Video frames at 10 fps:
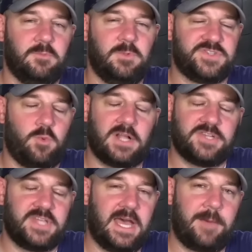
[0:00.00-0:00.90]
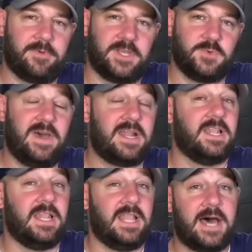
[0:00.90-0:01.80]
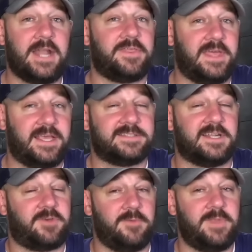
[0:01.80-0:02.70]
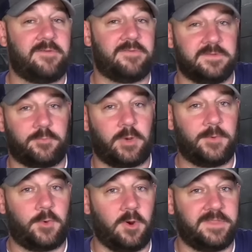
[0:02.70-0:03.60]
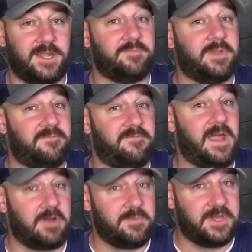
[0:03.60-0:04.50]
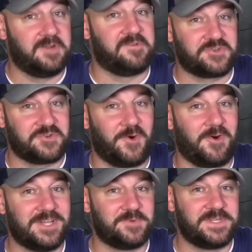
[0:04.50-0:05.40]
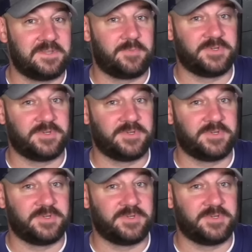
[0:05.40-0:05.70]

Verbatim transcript: just watch that happen because we've had a lot of things that have come down from the Supreme Court that have been very beneficial for us recently,